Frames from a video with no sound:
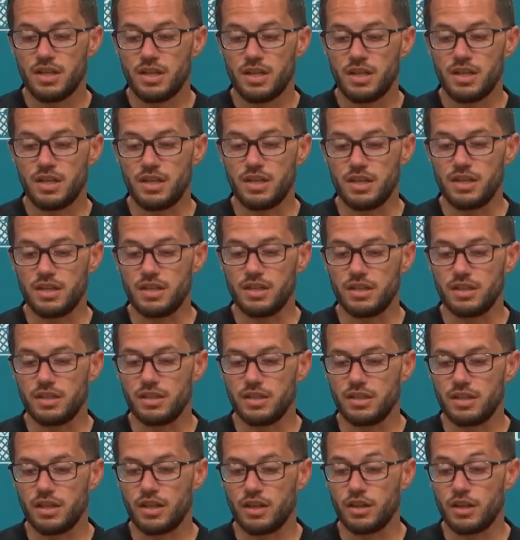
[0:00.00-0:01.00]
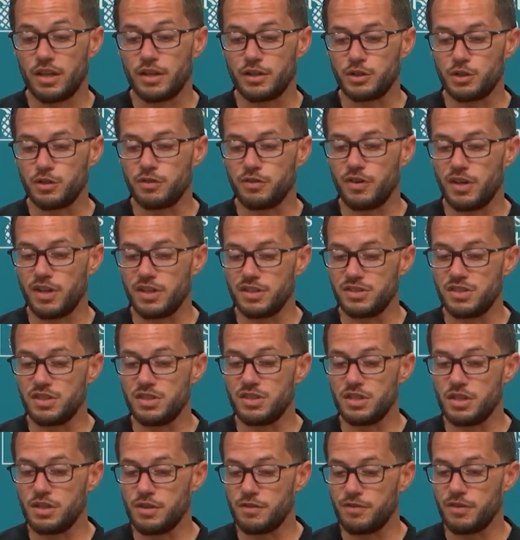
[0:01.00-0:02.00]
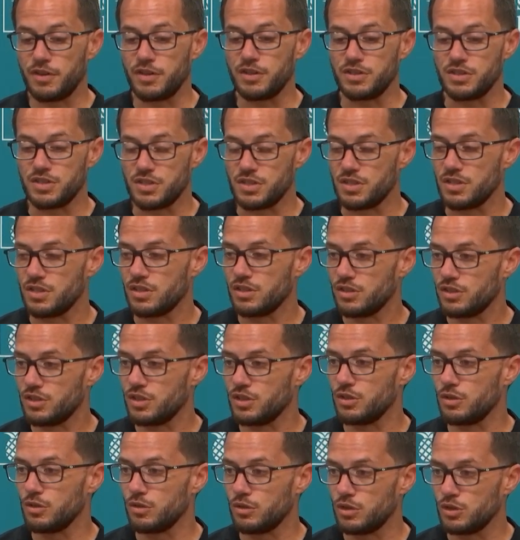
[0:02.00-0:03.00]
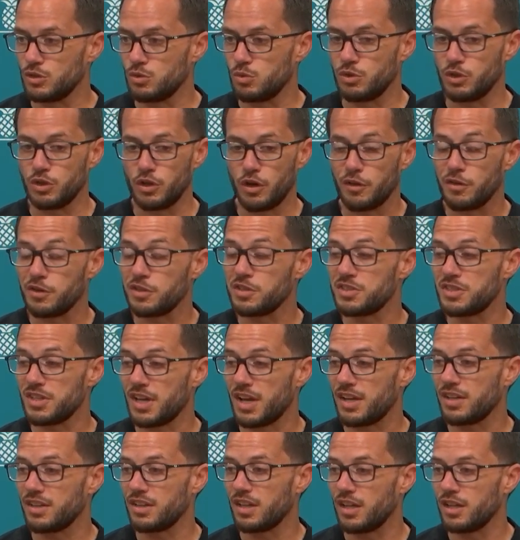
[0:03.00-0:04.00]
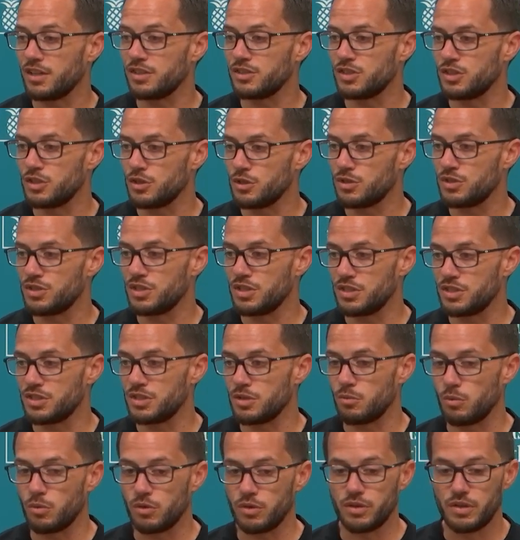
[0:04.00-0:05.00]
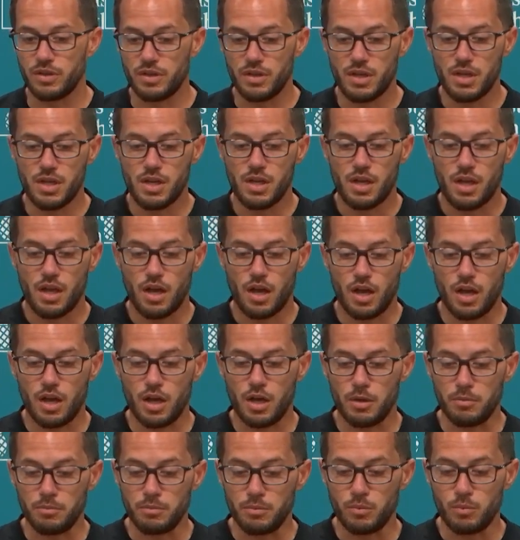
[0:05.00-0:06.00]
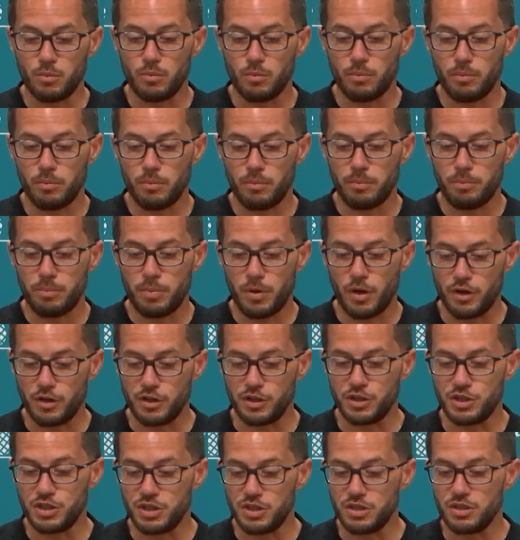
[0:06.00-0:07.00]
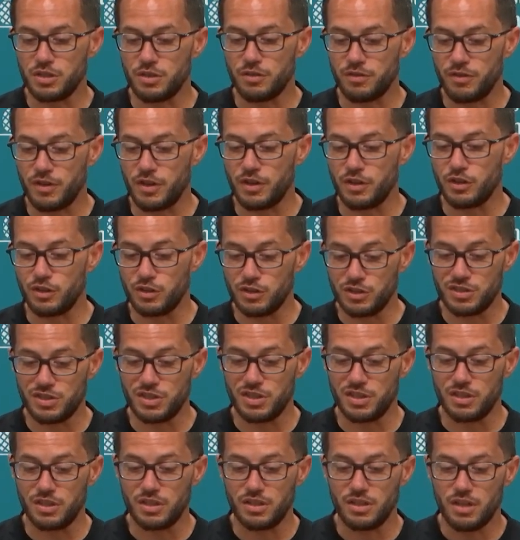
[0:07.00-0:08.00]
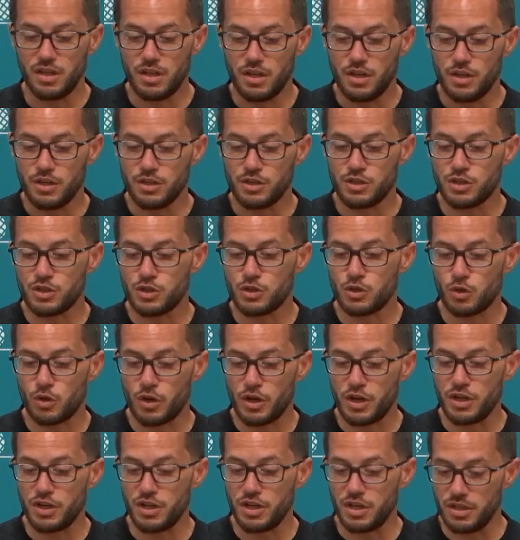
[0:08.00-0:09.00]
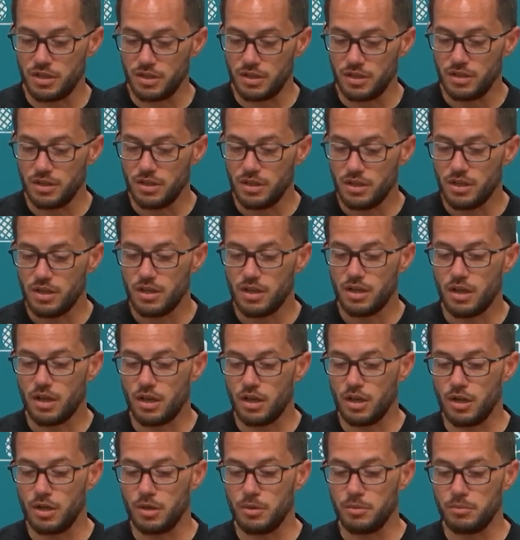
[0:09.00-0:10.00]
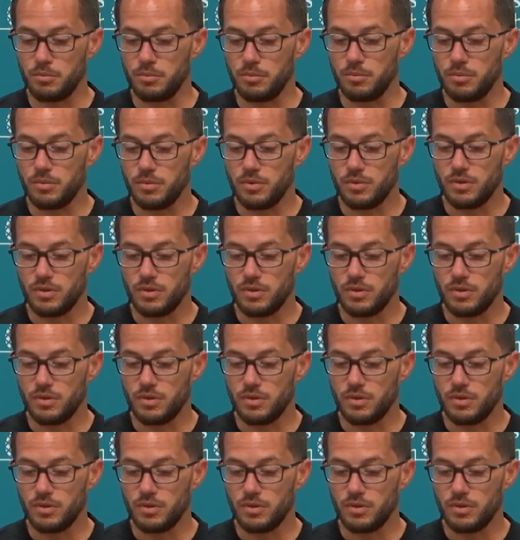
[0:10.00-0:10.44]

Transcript: he electrifies the defense too, because when you're on the sidelines and you see someone punishing defenders and straining and